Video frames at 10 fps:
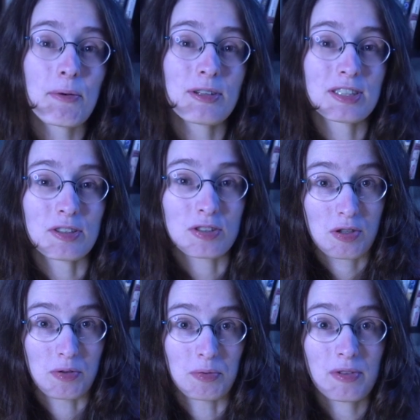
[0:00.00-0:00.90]
was in a
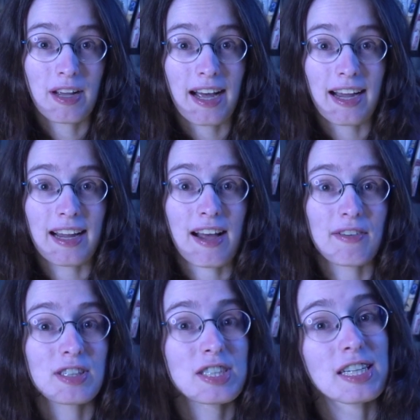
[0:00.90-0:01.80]
school I
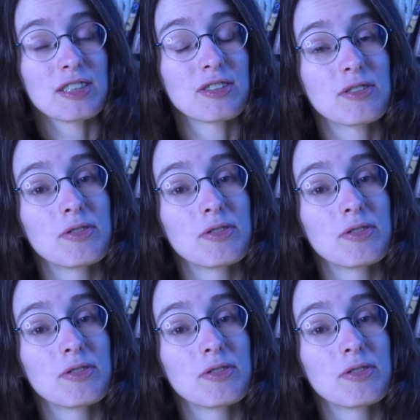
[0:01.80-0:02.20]
have the chance